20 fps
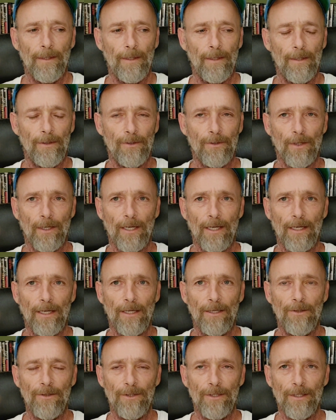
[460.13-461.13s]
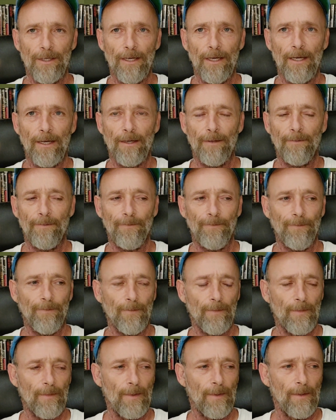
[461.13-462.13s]
And so I kind of got used to that.
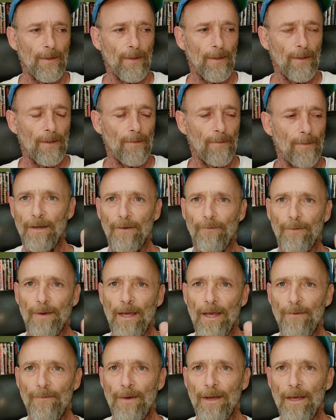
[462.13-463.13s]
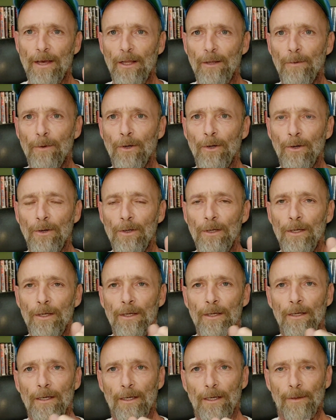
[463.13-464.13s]
If I have my elbow,
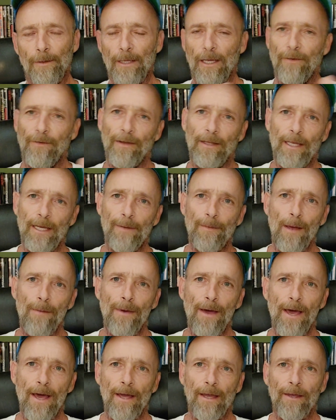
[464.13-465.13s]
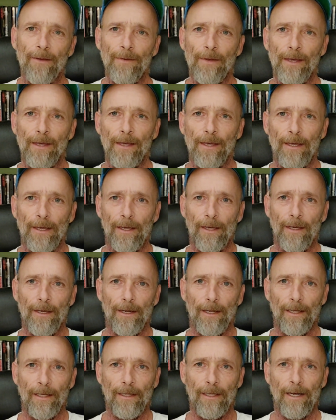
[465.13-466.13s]
like if I lay on my back
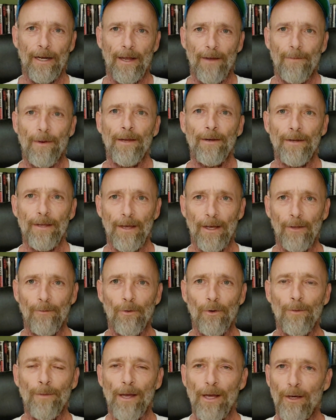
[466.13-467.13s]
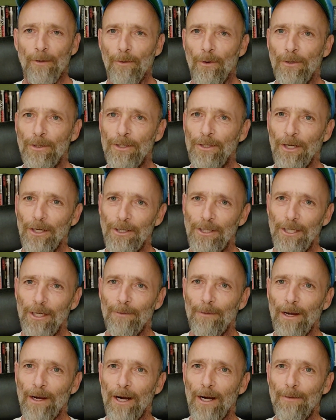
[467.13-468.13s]
and I have my elbow, and my elbow is touching
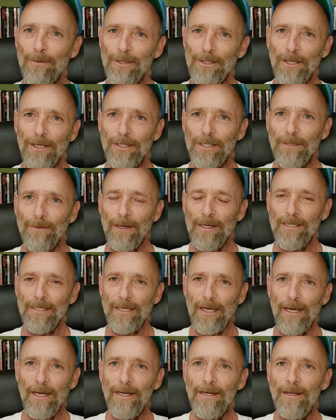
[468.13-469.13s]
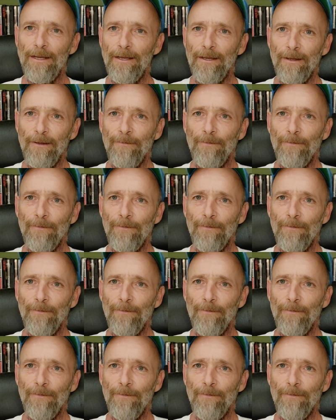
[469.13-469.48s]
or my arm is touching my side,